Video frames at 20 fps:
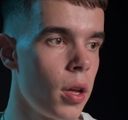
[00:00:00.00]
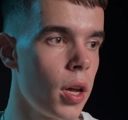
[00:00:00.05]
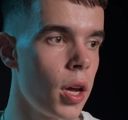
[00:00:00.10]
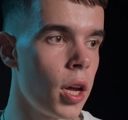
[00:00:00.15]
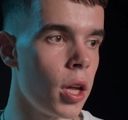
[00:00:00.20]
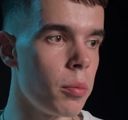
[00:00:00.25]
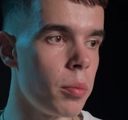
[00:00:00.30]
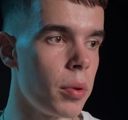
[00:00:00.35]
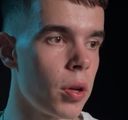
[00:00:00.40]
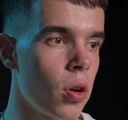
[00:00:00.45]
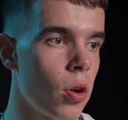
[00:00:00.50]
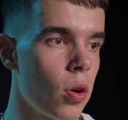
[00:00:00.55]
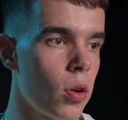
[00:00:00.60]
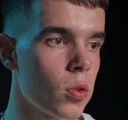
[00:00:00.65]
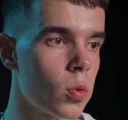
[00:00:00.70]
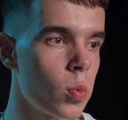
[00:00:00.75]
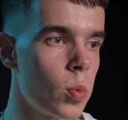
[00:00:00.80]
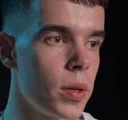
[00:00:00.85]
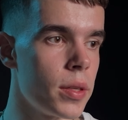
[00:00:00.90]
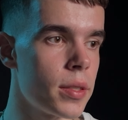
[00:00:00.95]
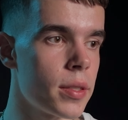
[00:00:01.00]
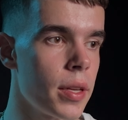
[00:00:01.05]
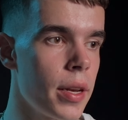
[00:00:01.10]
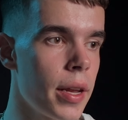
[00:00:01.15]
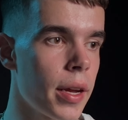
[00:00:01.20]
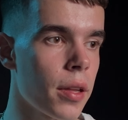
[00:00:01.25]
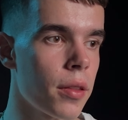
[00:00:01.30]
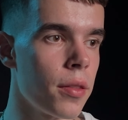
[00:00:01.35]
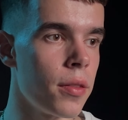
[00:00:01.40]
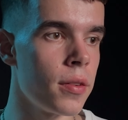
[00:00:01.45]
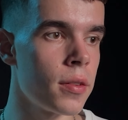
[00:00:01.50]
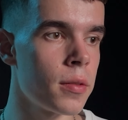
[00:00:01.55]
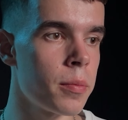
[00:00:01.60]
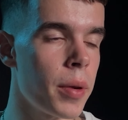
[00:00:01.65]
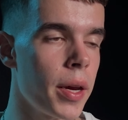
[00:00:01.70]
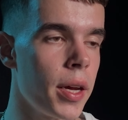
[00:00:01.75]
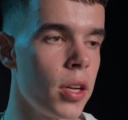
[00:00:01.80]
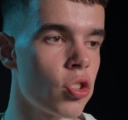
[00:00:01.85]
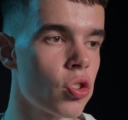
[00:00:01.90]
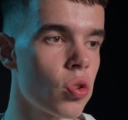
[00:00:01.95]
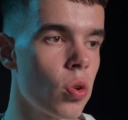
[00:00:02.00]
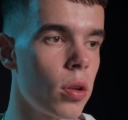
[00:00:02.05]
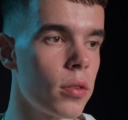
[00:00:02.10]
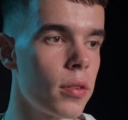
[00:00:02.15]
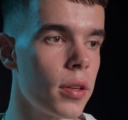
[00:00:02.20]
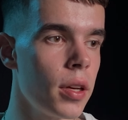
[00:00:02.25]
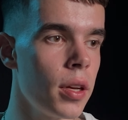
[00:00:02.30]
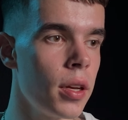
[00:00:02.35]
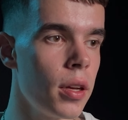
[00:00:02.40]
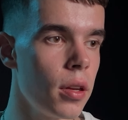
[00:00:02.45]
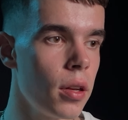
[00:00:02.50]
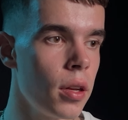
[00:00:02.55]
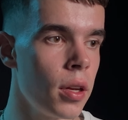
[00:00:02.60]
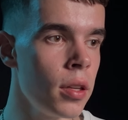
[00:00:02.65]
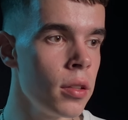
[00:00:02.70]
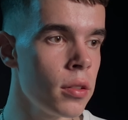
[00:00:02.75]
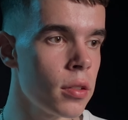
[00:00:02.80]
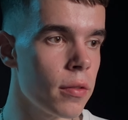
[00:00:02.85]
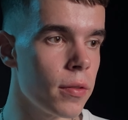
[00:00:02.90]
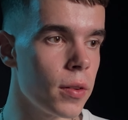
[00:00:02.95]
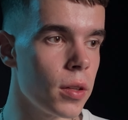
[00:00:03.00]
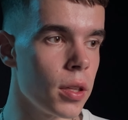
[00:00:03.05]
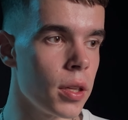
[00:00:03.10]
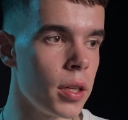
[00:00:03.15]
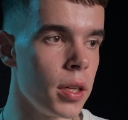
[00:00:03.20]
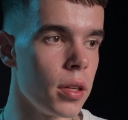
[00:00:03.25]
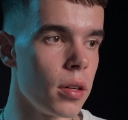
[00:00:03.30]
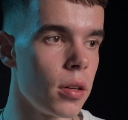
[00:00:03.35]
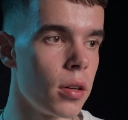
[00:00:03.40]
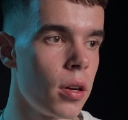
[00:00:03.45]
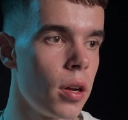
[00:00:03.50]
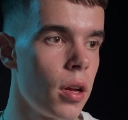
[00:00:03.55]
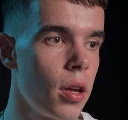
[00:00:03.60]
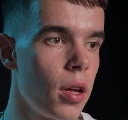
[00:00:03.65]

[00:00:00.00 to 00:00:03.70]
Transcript: And because we select this page dot interval here,